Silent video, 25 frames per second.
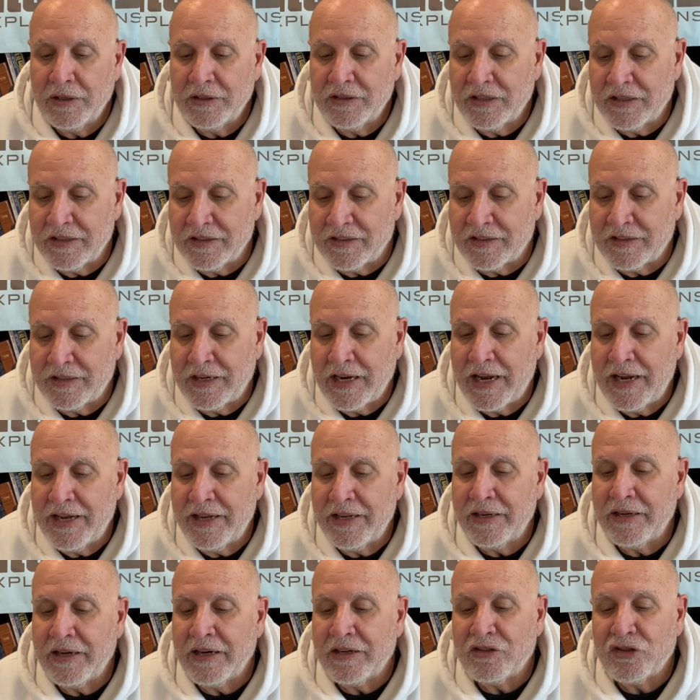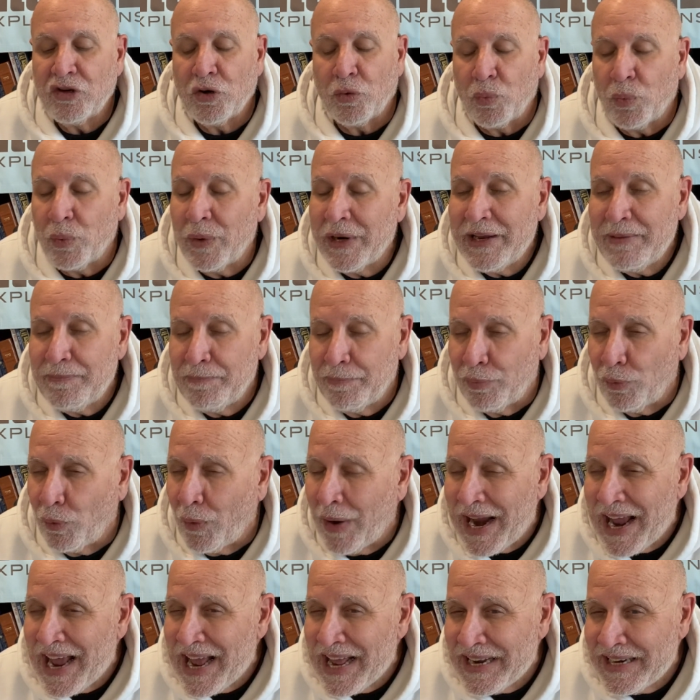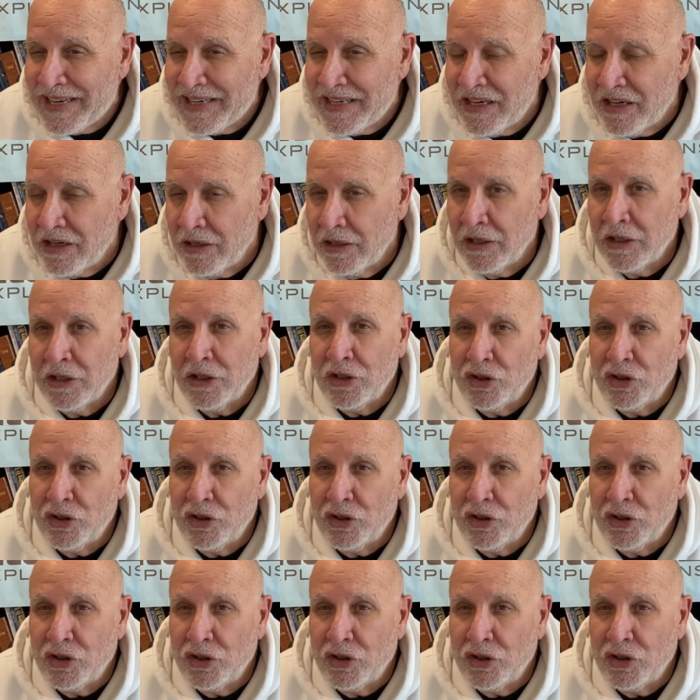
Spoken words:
to rebrand